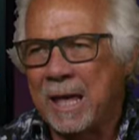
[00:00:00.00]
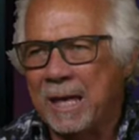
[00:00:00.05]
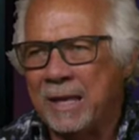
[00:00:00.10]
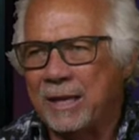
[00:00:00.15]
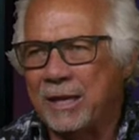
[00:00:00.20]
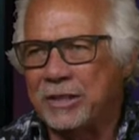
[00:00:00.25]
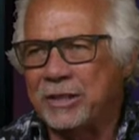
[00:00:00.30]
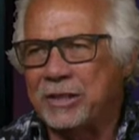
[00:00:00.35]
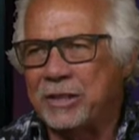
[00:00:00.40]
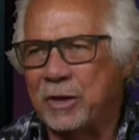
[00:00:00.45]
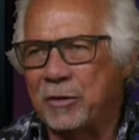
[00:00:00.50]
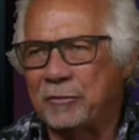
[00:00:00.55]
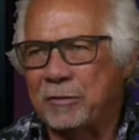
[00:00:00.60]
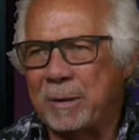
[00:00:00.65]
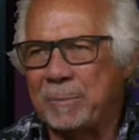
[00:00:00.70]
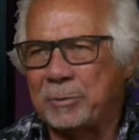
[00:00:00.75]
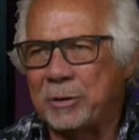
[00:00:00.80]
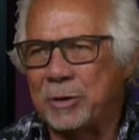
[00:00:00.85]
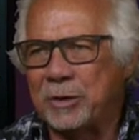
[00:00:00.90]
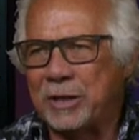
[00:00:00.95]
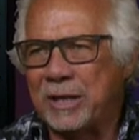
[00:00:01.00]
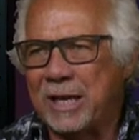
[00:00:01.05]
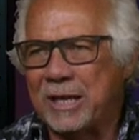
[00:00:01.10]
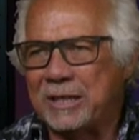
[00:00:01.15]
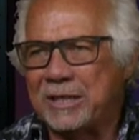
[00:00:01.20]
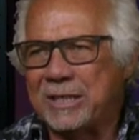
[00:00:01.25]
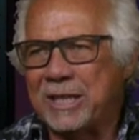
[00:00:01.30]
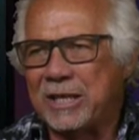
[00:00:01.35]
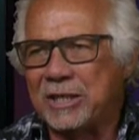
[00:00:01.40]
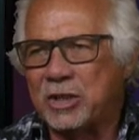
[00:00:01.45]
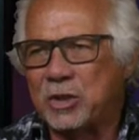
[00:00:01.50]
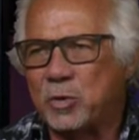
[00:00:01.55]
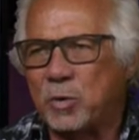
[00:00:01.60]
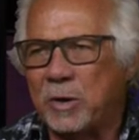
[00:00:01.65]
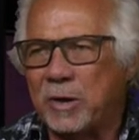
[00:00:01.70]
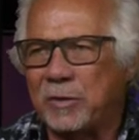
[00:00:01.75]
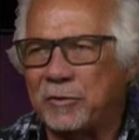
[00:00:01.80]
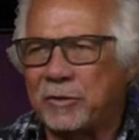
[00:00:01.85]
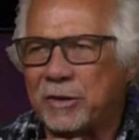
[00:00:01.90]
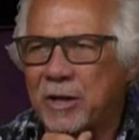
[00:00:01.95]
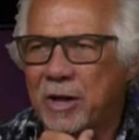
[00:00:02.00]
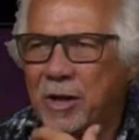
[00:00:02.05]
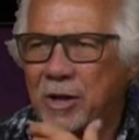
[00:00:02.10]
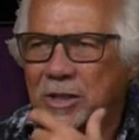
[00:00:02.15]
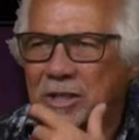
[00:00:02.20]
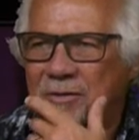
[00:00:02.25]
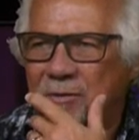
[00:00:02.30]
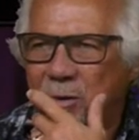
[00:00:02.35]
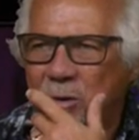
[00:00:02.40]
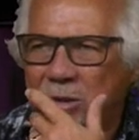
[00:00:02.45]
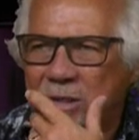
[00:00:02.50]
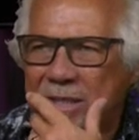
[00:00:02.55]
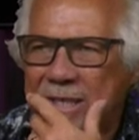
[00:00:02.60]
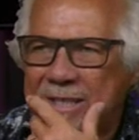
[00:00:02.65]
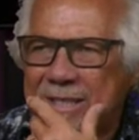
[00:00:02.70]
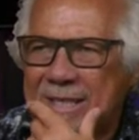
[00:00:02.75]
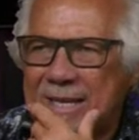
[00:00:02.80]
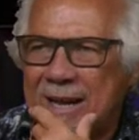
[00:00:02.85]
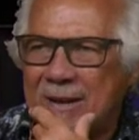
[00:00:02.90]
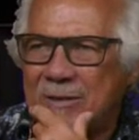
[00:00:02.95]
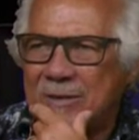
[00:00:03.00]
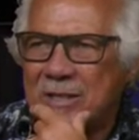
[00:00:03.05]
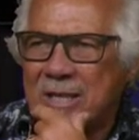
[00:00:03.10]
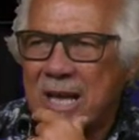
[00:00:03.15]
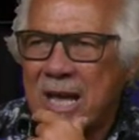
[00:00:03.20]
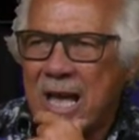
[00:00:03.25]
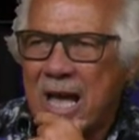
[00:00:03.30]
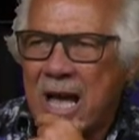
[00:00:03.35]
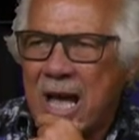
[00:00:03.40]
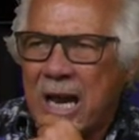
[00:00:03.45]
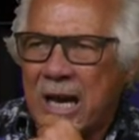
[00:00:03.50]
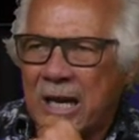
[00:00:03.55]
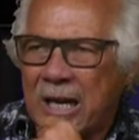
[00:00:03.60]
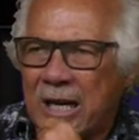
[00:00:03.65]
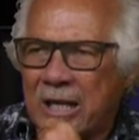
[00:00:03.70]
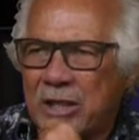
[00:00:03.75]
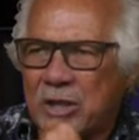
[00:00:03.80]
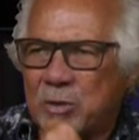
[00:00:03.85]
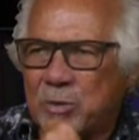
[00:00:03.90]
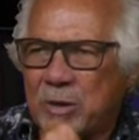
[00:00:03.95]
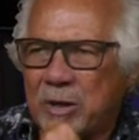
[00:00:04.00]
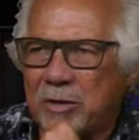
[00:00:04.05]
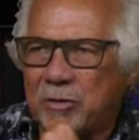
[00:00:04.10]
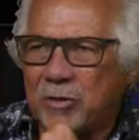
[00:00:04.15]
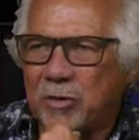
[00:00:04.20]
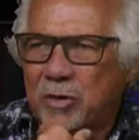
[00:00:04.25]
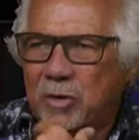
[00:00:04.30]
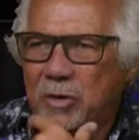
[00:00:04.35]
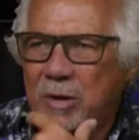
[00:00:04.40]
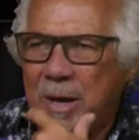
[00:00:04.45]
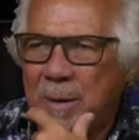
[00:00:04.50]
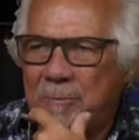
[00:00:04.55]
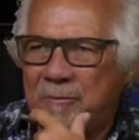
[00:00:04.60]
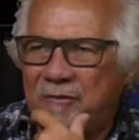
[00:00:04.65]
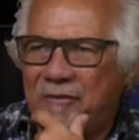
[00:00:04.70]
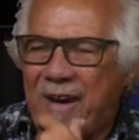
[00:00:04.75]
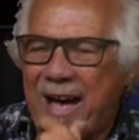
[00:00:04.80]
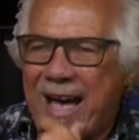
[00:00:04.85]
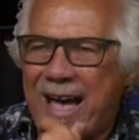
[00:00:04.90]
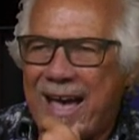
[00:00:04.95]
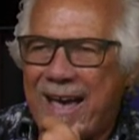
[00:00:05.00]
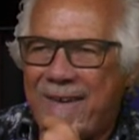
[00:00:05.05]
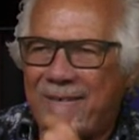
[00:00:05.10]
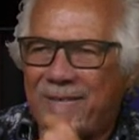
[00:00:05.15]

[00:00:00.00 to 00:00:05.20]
Get silver up thirty-eight cents, twenty-three dollars and four cents an ounce. Light sweet crude up five